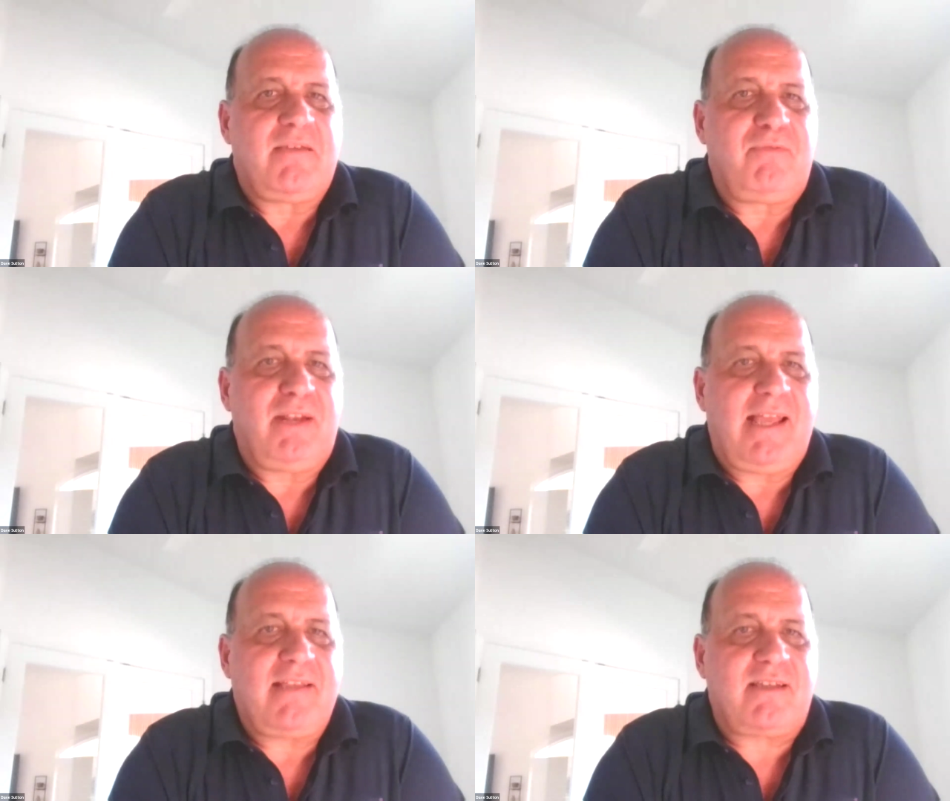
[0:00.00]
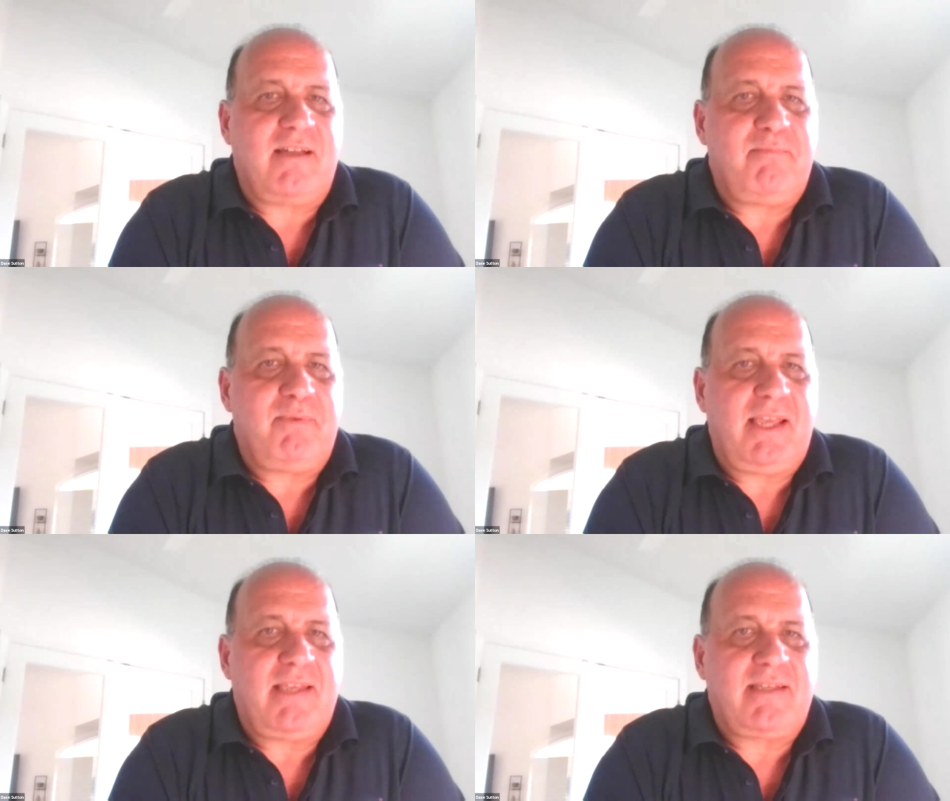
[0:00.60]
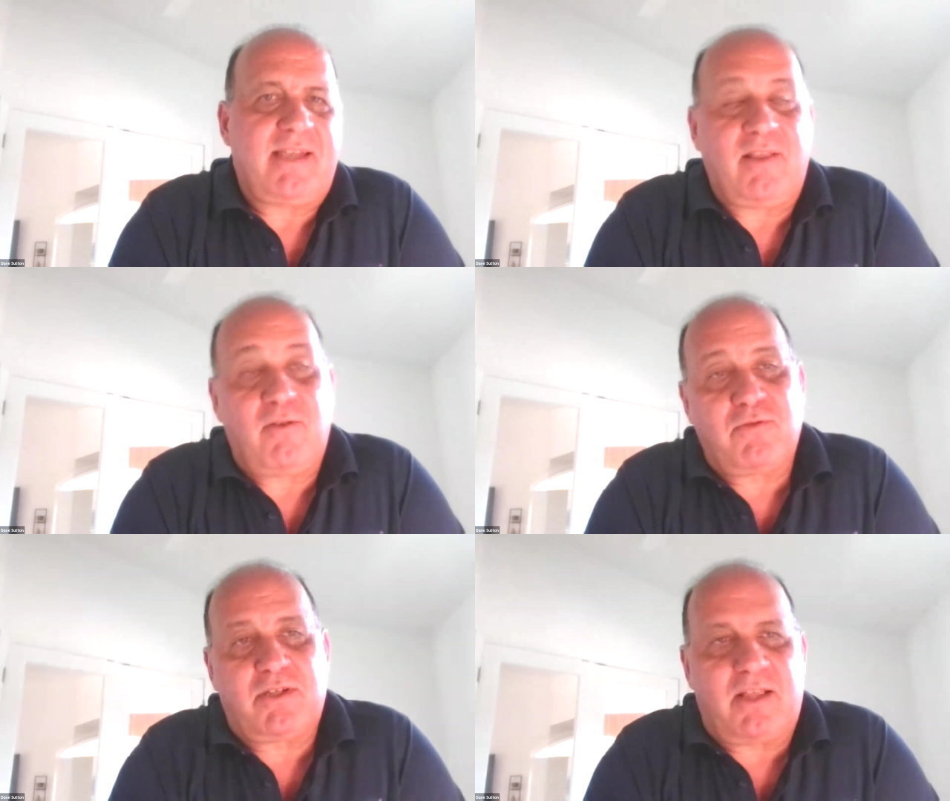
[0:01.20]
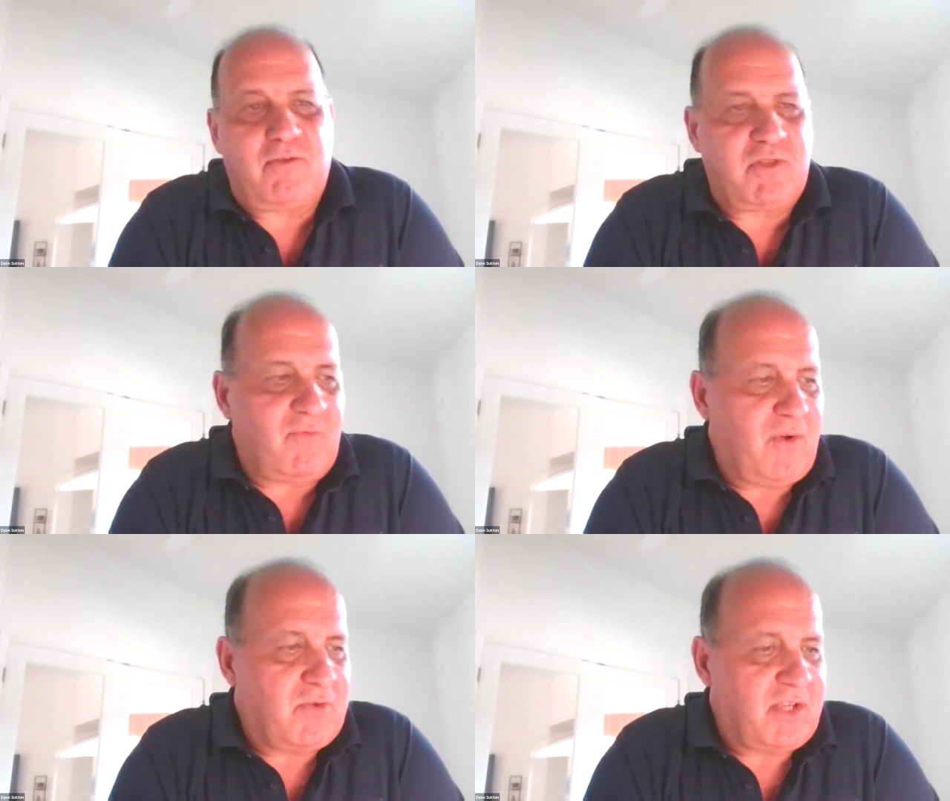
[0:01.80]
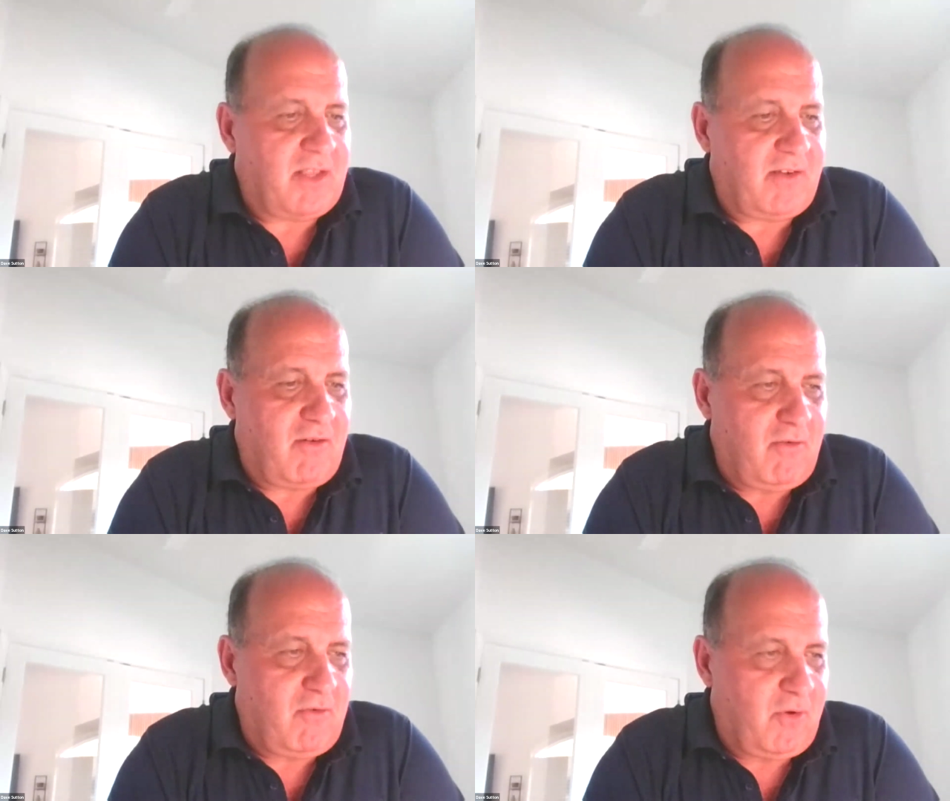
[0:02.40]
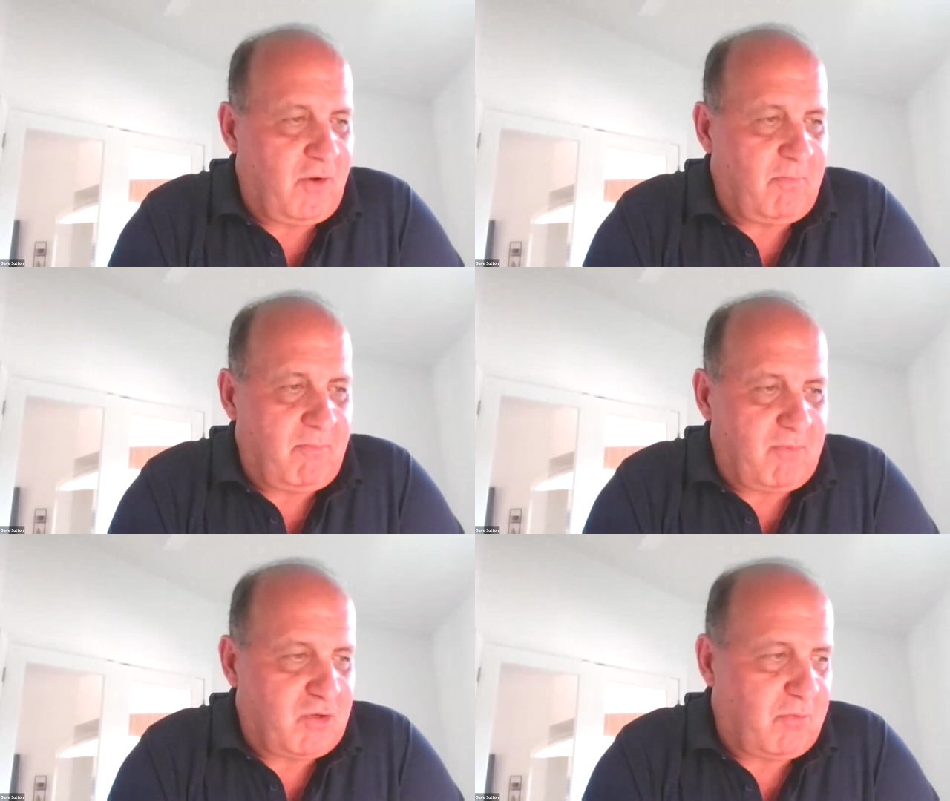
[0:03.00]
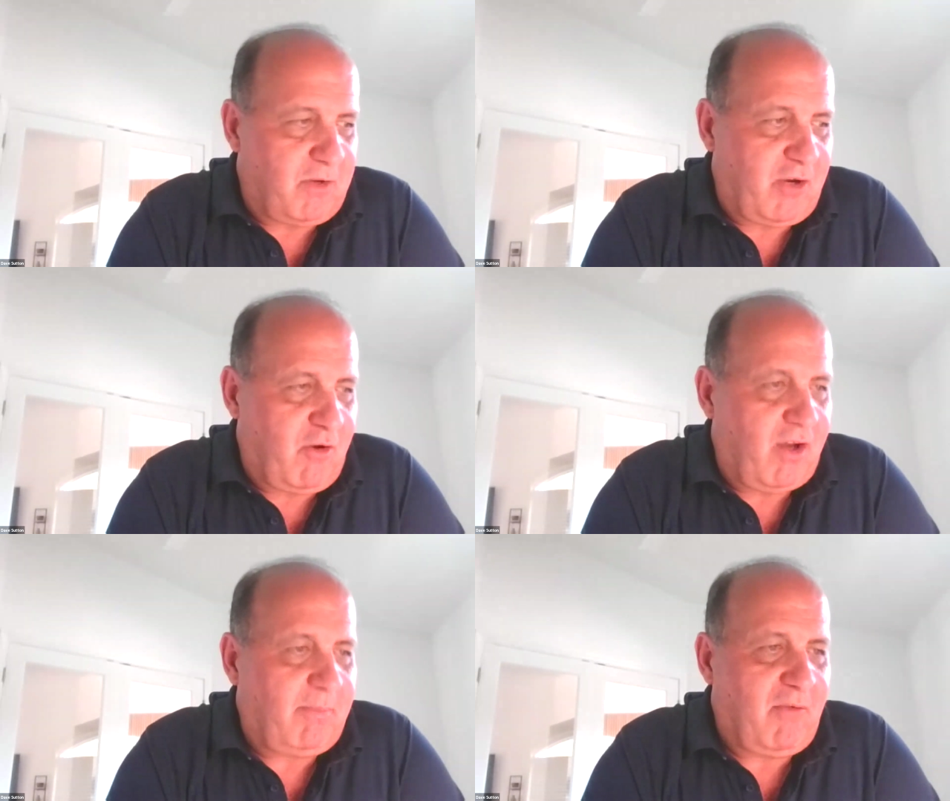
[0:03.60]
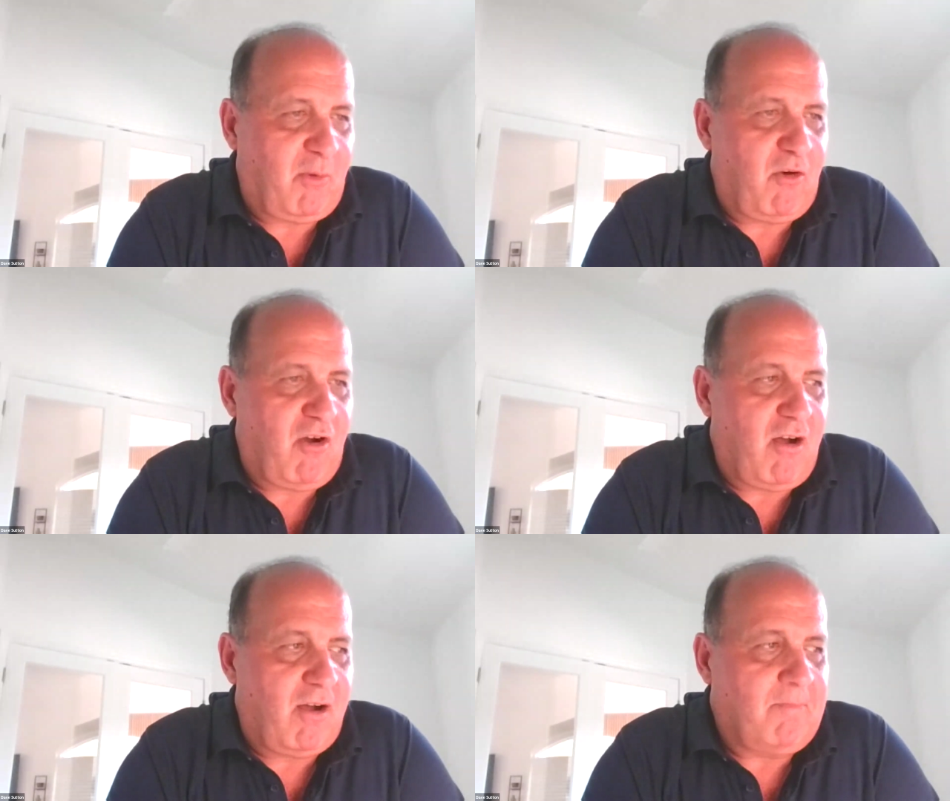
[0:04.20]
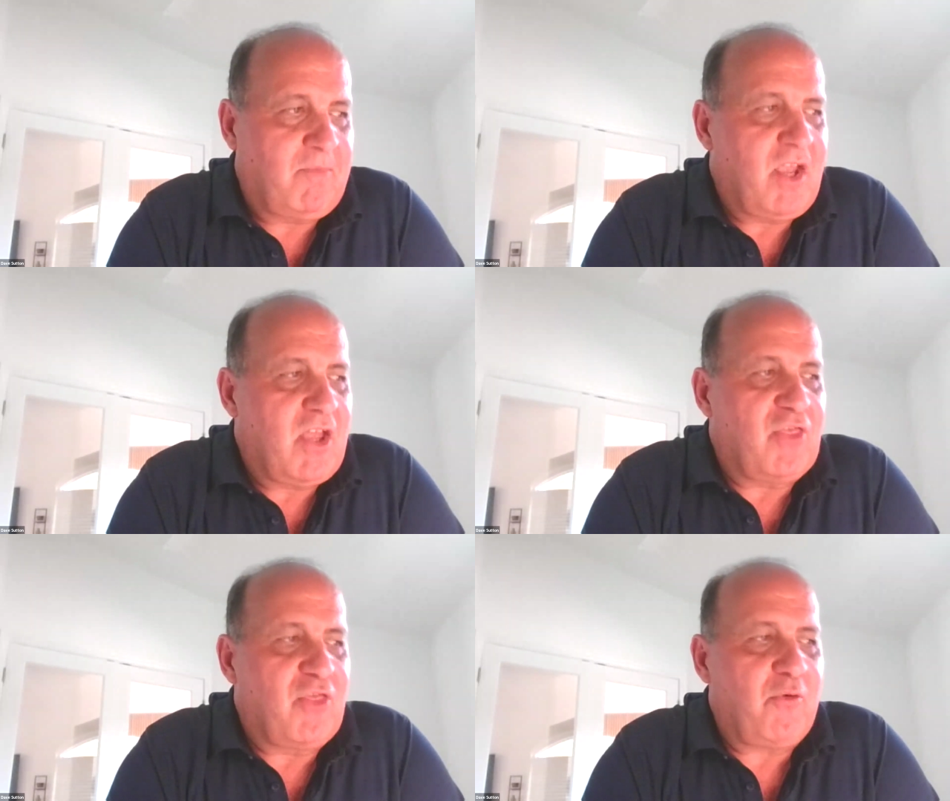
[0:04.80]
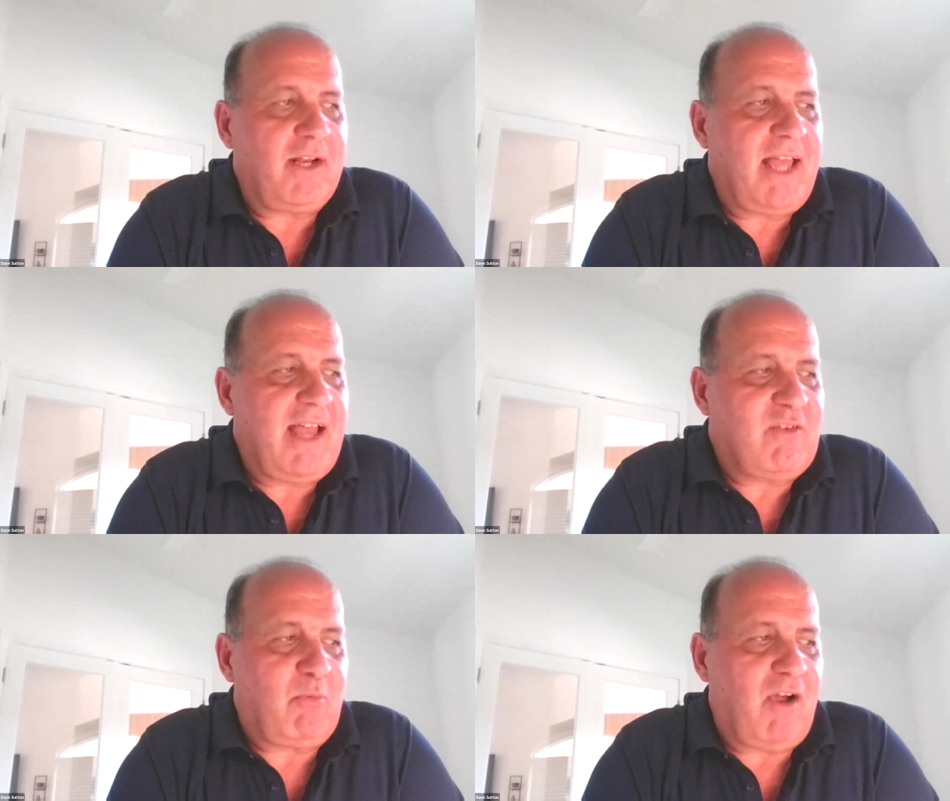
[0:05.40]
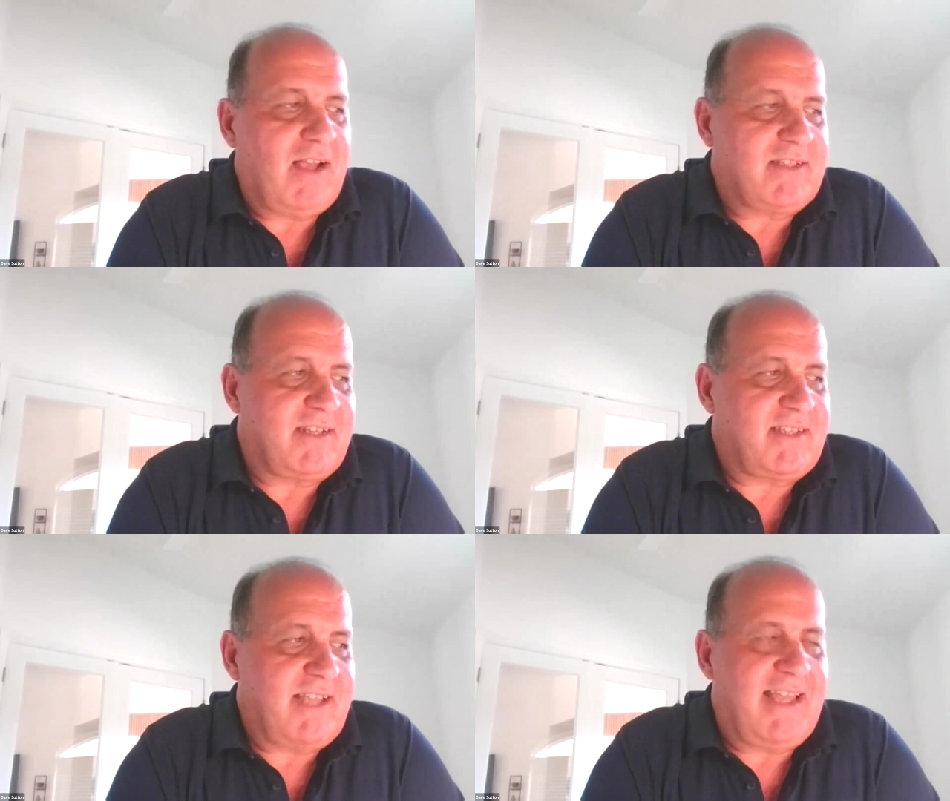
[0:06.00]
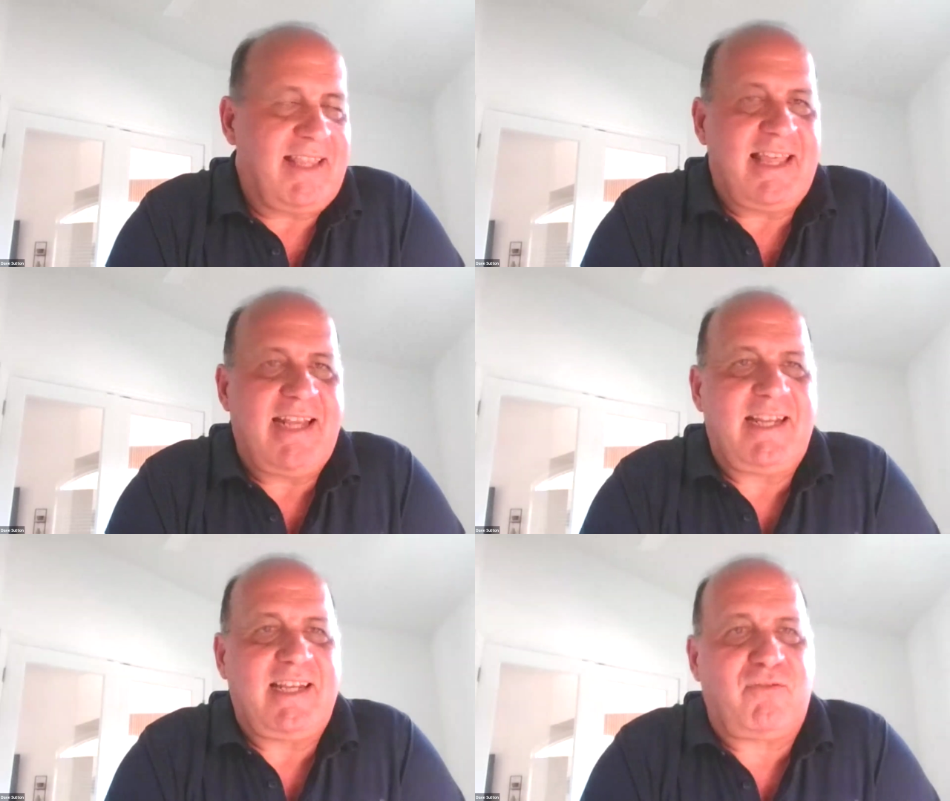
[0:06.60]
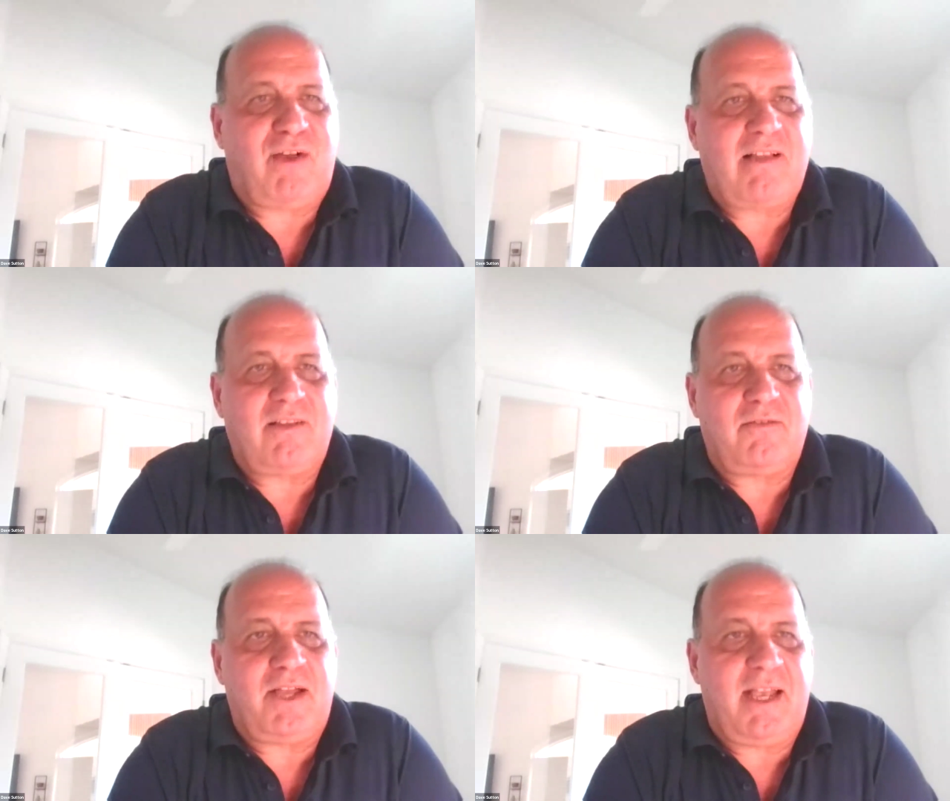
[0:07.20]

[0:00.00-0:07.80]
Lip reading: the finance companies, and there's some folks on the call who can certainly correct me if I'm wrong, they're going to have a process that they need to follow.